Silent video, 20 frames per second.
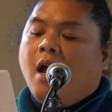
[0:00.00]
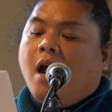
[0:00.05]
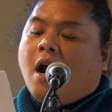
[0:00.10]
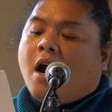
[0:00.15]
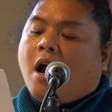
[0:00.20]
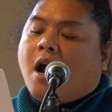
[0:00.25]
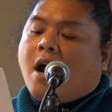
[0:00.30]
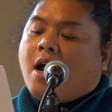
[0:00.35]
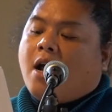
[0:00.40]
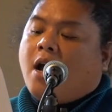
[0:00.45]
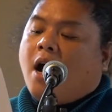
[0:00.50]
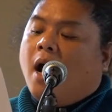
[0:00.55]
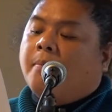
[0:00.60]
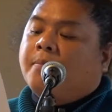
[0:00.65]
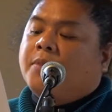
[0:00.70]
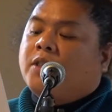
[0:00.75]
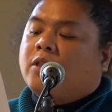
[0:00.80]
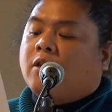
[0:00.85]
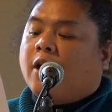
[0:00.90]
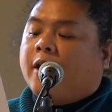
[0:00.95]
Her
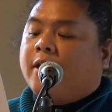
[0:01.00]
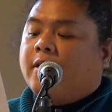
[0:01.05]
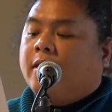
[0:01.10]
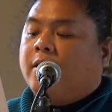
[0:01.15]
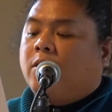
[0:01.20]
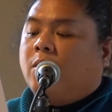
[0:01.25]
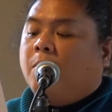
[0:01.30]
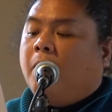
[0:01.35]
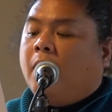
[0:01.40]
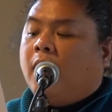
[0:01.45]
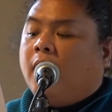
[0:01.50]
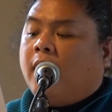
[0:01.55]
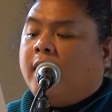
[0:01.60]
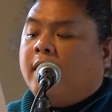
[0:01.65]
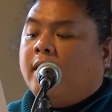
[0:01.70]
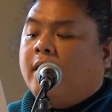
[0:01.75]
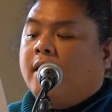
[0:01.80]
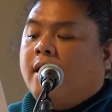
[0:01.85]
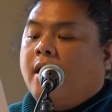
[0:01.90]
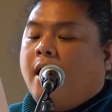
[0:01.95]
gums started to
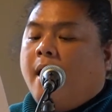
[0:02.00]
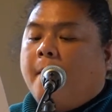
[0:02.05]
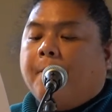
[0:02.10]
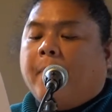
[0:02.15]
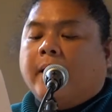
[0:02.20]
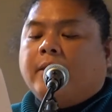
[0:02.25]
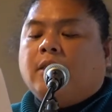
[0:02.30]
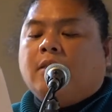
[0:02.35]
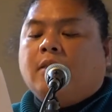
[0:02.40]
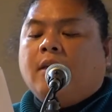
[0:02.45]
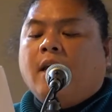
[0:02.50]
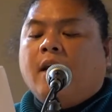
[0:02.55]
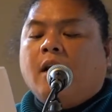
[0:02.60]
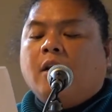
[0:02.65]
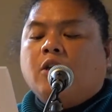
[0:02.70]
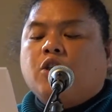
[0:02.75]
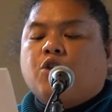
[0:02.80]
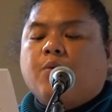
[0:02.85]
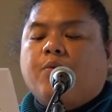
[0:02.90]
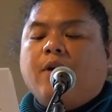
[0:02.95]
bleed, but
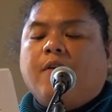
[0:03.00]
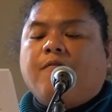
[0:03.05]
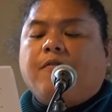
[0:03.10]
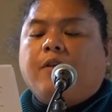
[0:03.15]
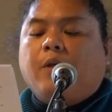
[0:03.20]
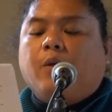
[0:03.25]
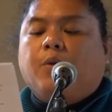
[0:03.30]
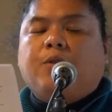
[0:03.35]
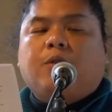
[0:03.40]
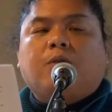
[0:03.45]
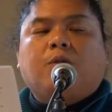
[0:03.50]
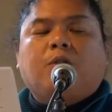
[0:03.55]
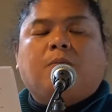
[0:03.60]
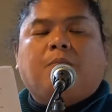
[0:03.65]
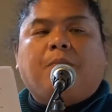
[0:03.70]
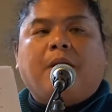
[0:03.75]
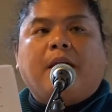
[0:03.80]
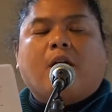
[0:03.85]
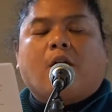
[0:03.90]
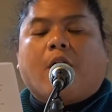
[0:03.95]
still she refused to
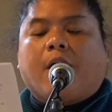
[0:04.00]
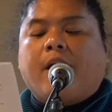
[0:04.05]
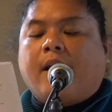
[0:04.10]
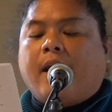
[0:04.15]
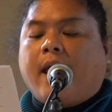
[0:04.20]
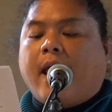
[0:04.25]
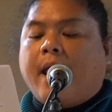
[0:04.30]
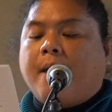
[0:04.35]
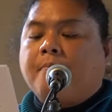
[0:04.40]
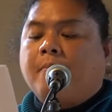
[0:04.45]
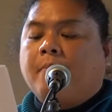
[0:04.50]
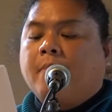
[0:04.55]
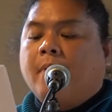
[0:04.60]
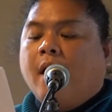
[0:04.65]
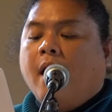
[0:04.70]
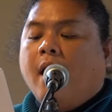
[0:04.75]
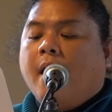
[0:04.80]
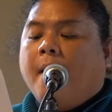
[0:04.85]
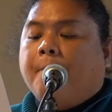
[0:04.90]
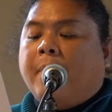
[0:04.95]
speak her name.
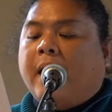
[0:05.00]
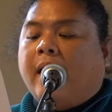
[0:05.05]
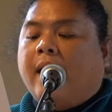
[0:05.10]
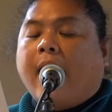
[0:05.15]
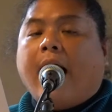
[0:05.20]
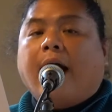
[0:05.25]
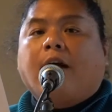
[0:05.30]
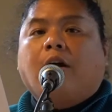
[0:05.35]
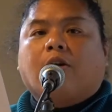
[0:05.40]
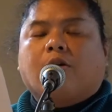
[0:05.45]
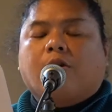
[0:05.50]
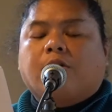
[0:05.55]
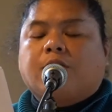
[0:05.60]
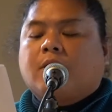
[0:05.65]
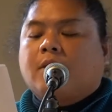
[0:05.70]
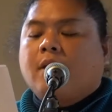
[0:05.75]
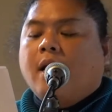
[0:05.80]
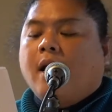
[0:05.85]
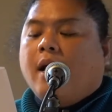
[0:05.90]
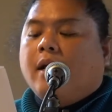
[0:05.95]

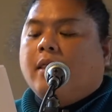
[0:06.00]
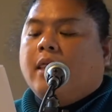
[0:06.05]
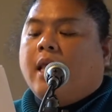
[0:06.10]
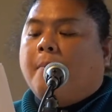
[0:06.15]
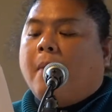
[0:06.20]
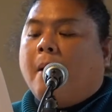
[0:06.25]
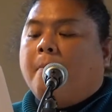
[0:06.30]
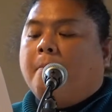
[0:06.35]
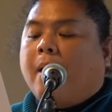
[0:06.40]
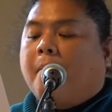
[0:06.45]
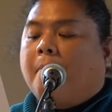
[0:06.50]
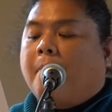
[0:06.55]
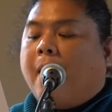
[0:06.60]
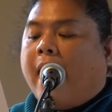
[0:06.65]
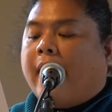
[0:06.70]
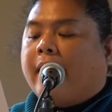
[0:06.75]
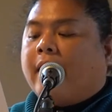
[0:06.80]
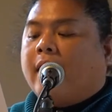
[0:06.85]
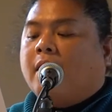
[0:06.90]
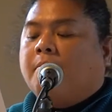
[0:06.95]
Milagros, the
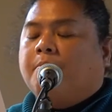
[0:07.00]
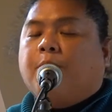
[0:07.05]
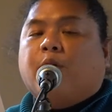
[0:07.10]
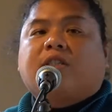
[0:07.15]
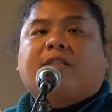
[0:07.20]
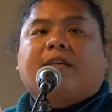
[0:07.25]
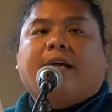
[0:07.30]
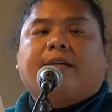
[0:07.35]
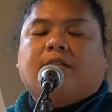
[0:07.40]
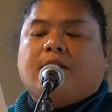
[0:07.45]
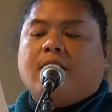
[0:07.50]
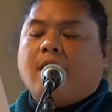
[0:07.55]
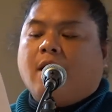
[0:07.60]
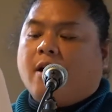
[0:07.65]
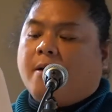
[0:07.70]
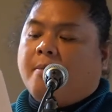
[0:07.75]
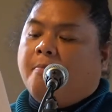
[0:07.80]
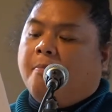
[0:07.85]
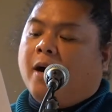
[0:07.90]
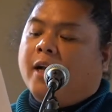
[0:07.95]
mambabarang possessing
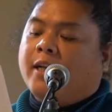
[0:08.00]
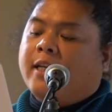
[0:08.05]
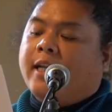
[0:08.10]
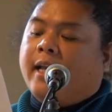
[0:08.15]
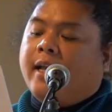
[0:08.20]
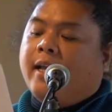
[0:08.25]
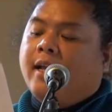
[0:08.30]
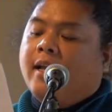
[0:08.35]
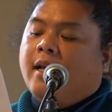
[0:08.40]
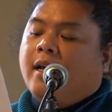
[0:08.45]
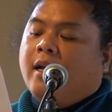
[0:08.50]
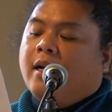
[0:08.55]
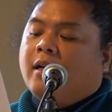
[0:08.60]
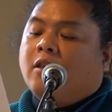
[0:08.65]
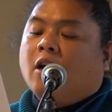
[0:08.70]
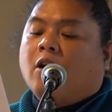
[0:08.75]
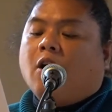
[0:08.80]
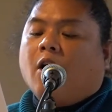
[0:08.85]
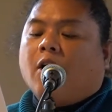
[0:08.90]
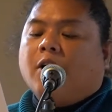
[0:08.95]
her body.
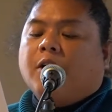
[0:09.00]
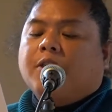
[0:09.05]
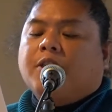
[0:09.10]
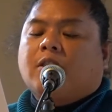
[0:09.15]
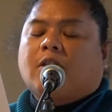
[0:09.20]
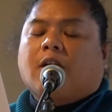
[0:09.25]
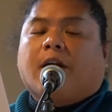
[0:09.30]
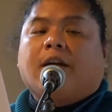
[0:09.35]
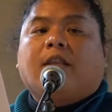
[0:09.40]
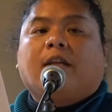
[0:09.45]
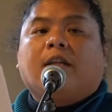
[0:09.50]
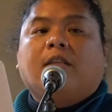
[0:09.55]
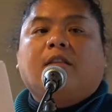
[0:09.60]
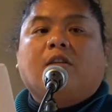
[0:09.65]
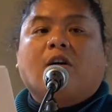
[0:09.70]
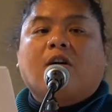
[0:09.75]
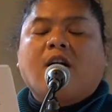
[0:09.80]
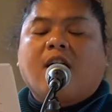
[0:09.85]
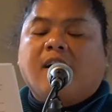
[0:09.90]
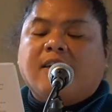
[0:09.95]
The girl started
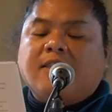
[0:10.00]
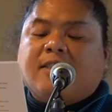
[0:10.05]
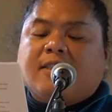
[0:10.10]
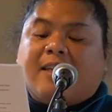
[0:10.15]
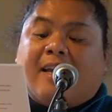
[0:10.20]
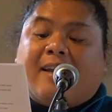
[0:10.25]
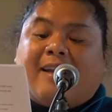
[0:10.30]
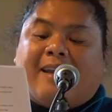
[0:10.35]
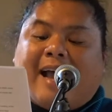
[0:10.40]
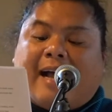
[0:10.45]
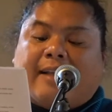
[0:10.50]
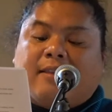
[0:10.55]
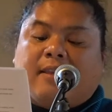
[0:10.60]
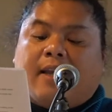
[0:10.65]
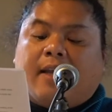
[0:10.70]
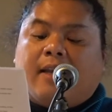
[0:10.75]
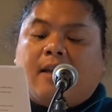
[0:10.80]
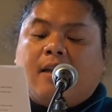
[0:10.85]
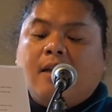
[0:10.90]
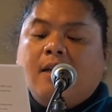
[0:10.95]
to cuss in
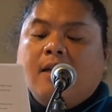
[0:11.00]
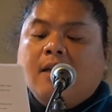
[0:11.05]
Latin.